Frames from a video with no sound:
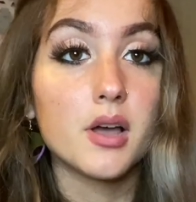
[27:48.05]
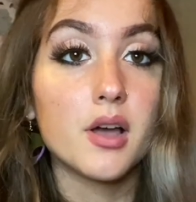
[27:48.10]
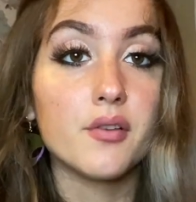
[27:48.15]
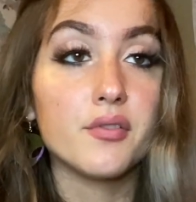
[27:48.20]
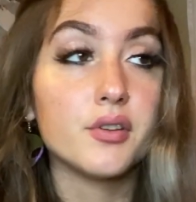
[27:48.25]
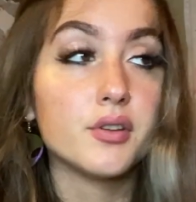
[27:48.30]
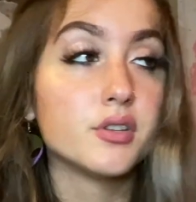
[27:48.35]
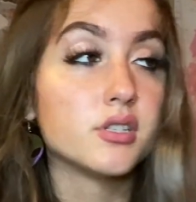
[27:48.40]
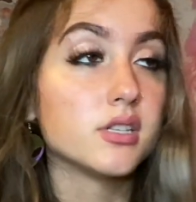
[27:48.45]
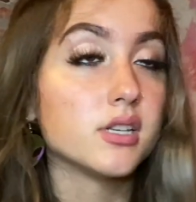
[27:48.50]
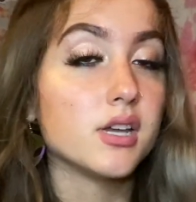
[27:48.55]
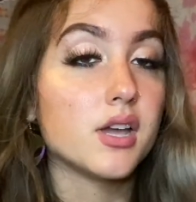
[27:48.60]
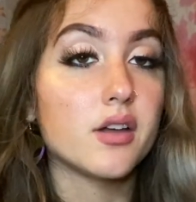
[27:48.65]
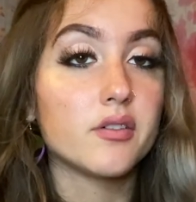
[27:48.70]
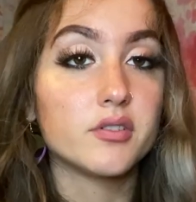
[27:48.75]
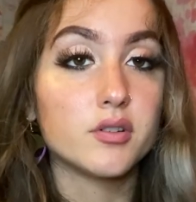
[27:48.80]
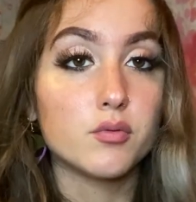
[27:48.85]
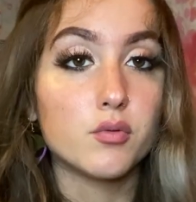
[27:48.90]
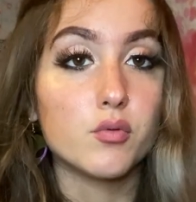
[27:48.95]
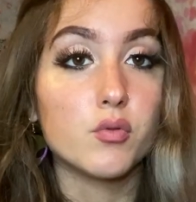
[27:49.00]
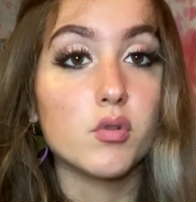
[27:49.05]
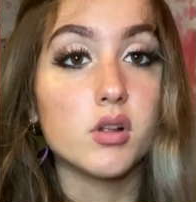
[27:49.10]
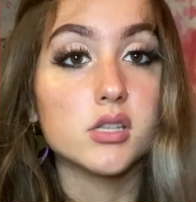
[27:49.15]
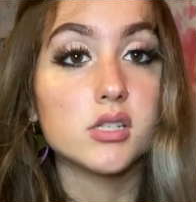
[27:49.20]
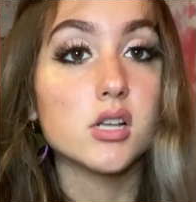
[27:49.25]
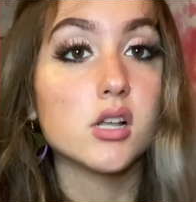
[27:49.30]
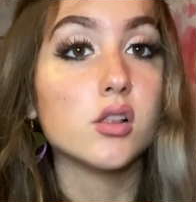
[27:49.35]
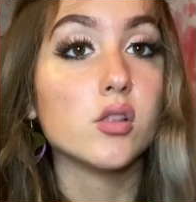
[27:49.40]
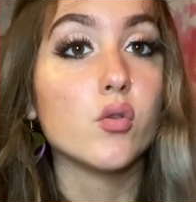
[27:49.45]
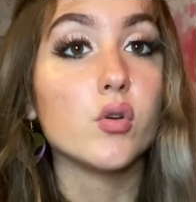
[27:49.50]
Obviously, everyone wants
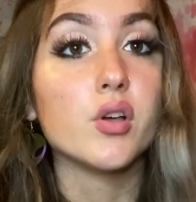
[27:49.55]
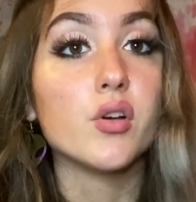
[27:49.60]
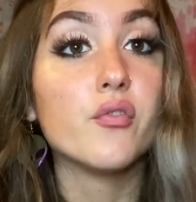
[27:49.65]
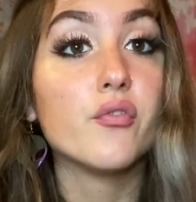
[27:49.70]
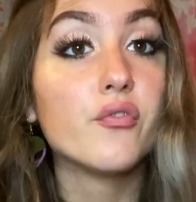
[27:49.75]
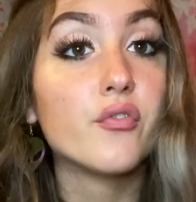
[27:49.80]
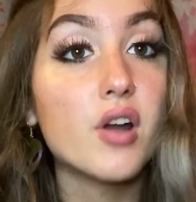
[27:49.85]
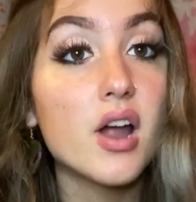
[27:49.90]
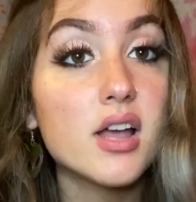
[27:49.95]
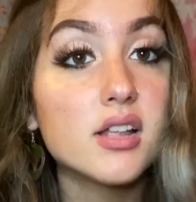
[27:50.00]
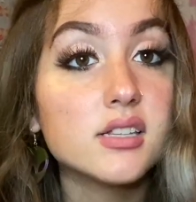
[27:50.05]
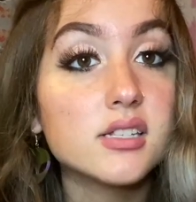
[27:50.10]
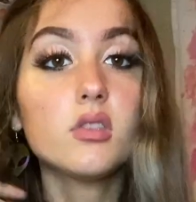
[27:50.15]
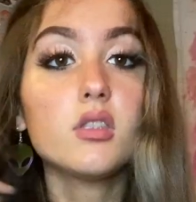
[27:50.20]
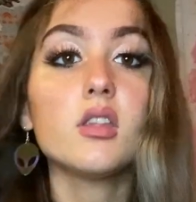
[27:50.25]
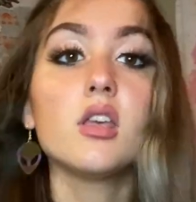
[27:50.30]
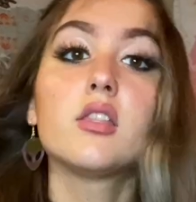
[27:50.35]
a loyal friend.